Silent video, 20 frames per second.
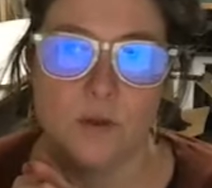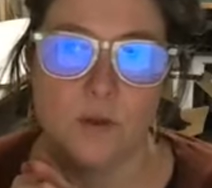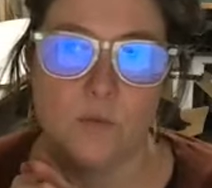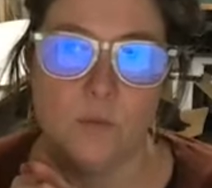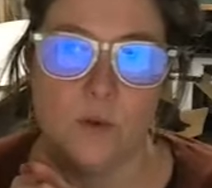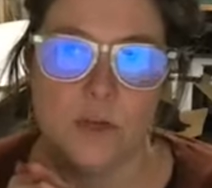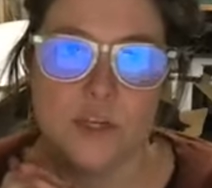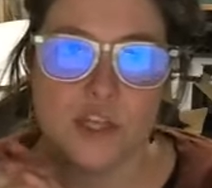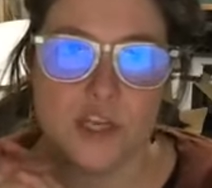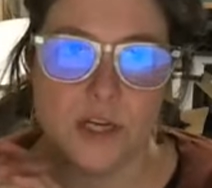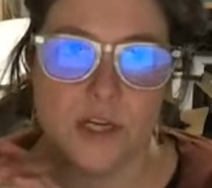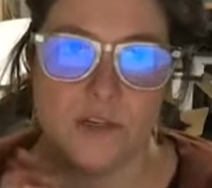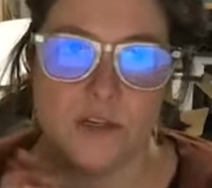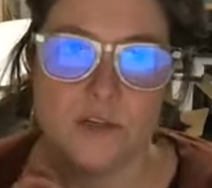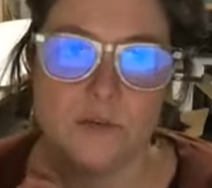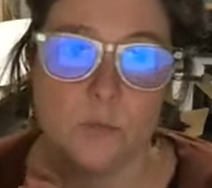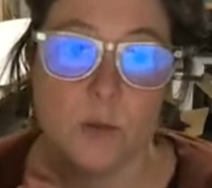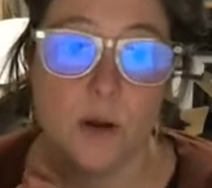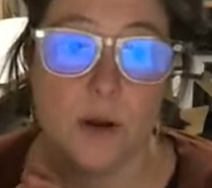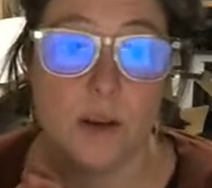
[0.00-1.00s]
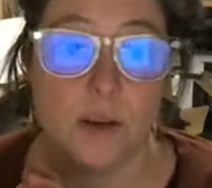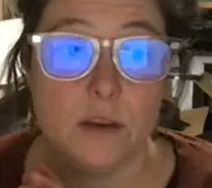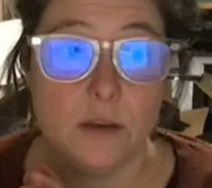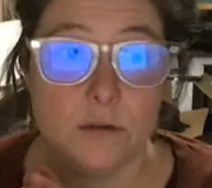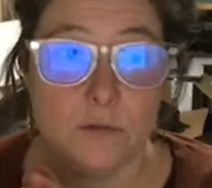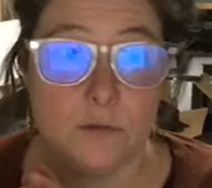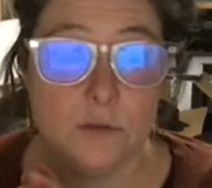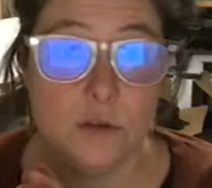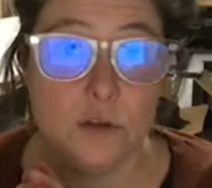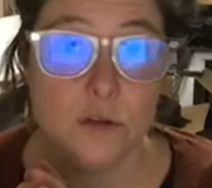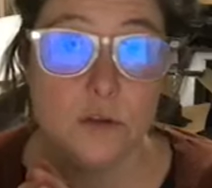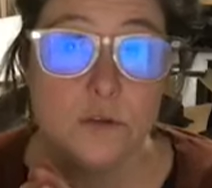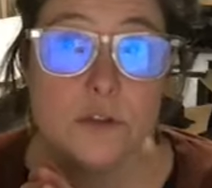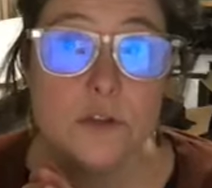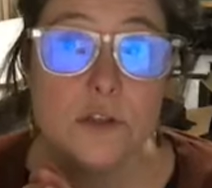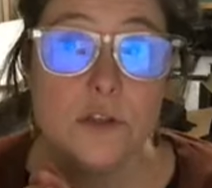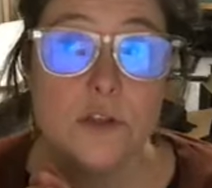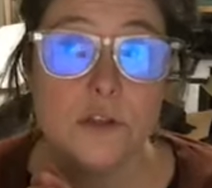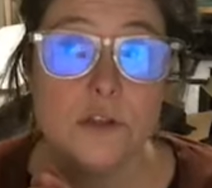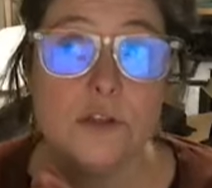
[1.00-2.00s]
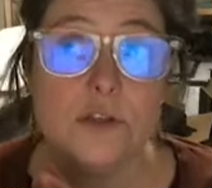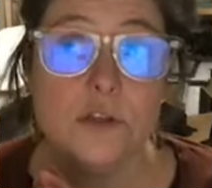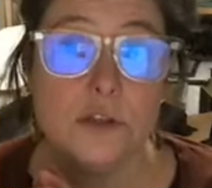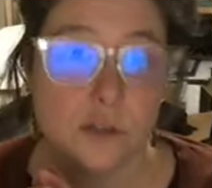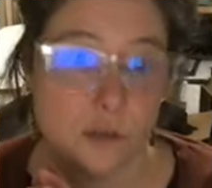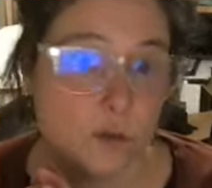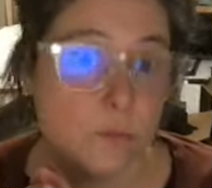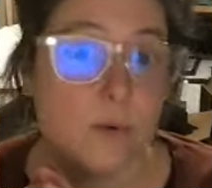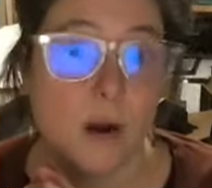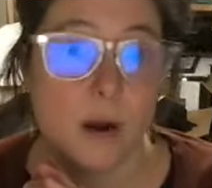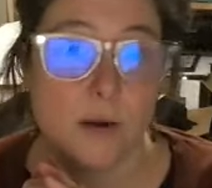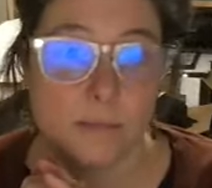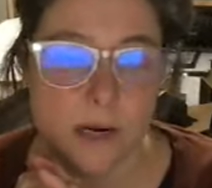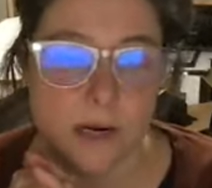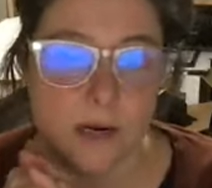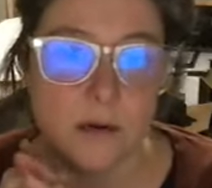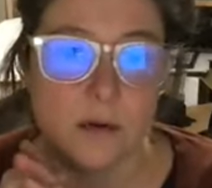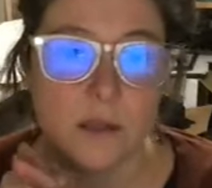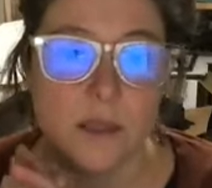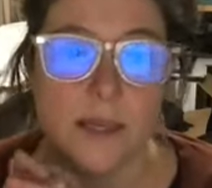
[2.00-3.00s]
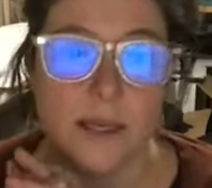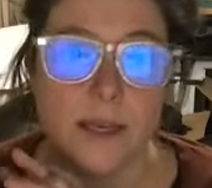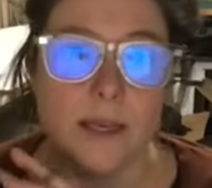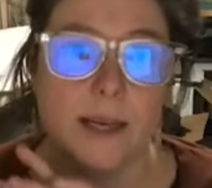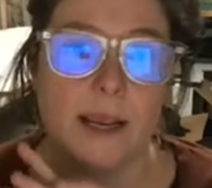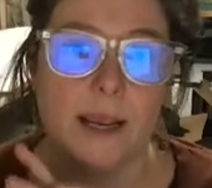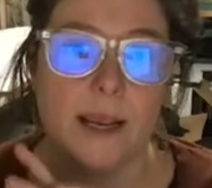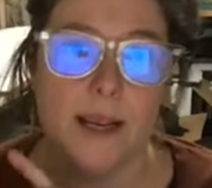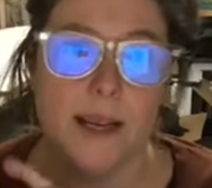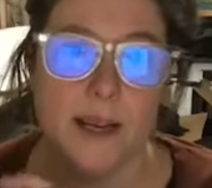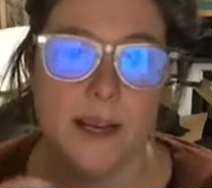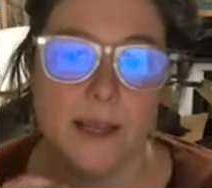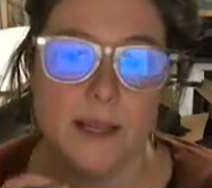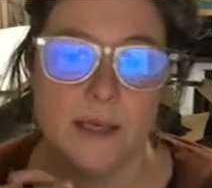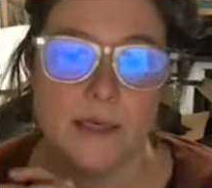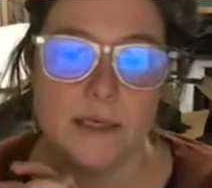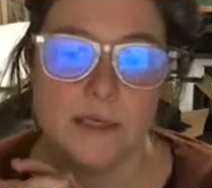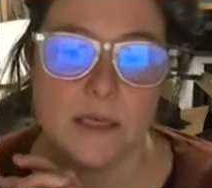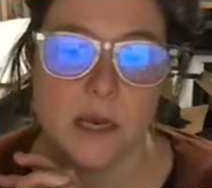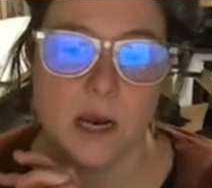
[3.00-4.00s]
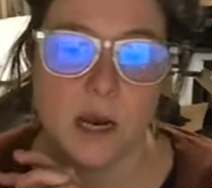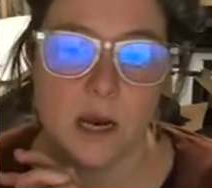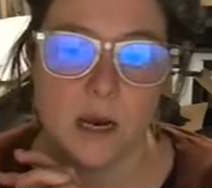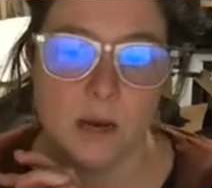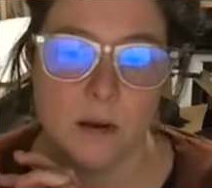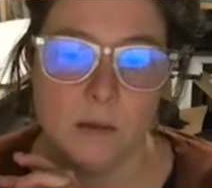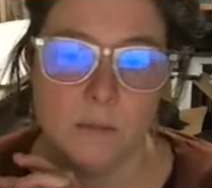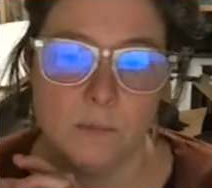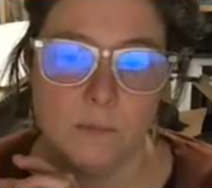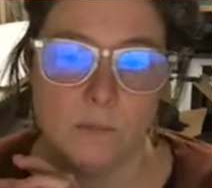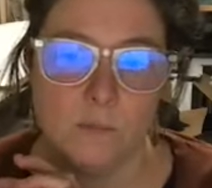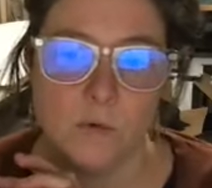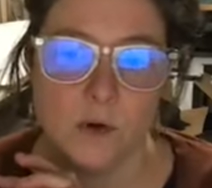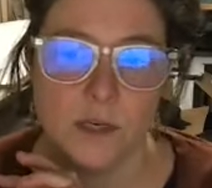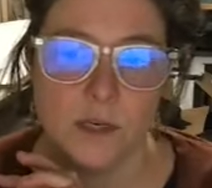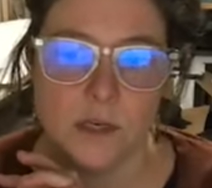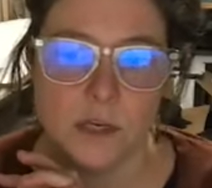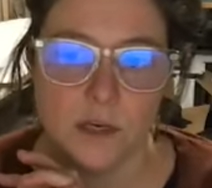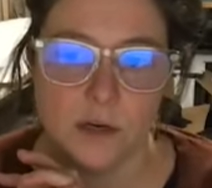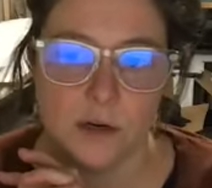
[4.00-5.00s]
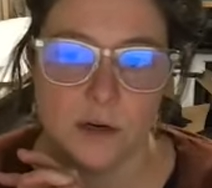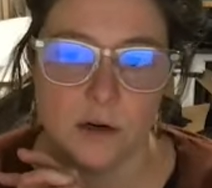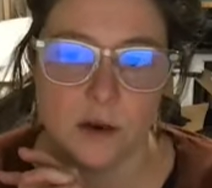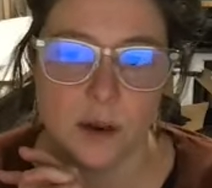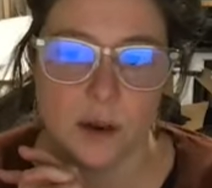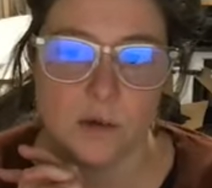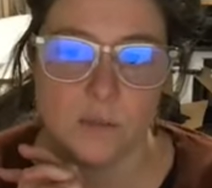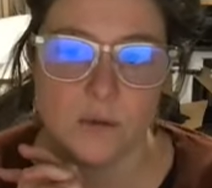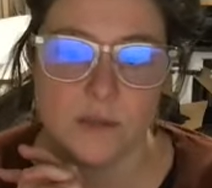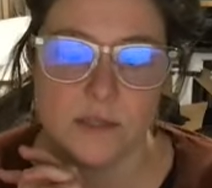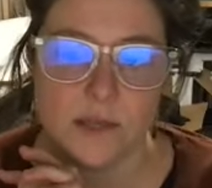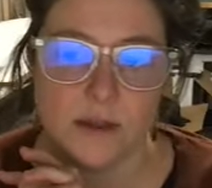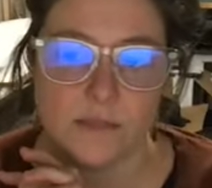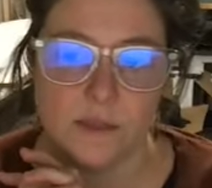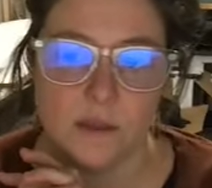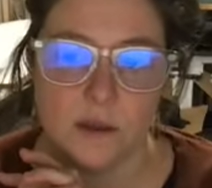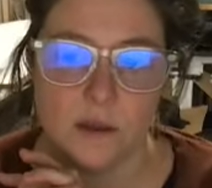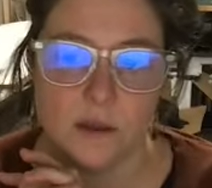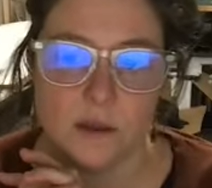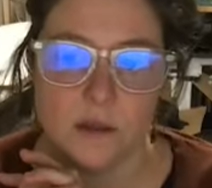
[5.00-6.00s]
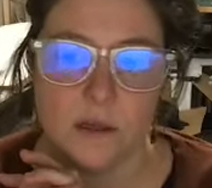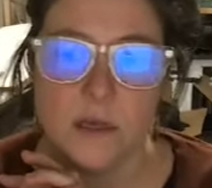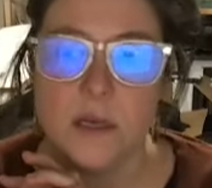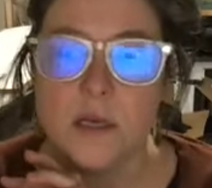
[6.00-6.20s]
which is what I used to do primarily. And one year I was at the